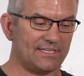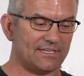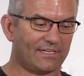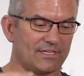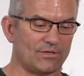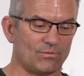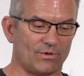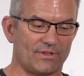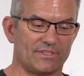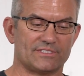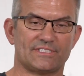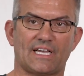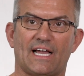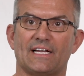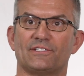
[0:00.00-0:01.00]
one of the
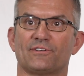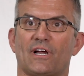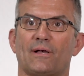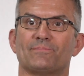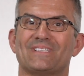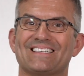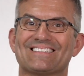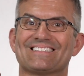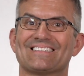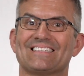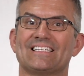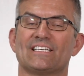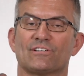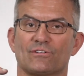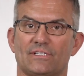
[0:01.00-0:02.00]
side drops, it
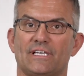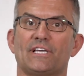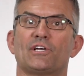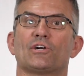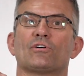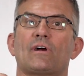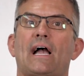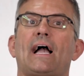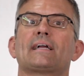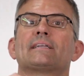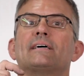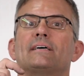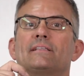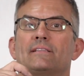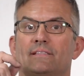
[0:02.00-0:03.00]
literally
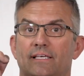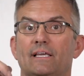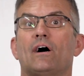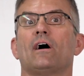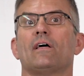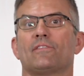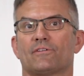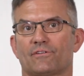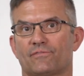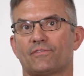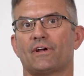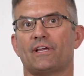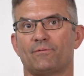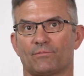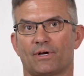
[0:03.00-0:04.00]
cracked the other
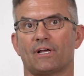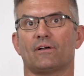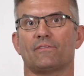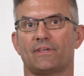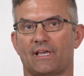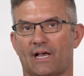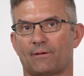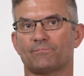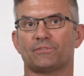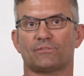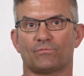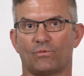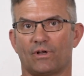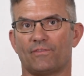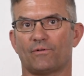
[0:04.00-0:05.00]
frame rail, the
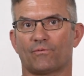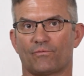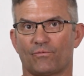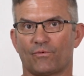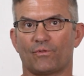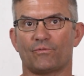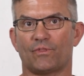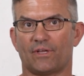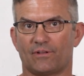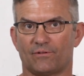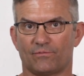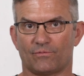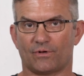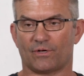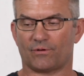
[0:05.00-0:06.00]
opposite one and
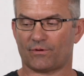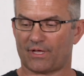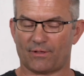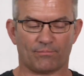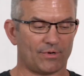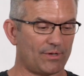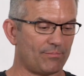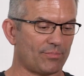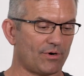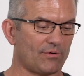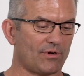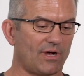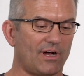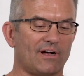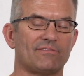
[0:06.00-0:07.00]
it
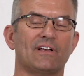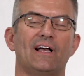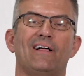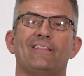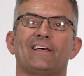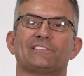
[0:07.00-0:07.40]
broke off.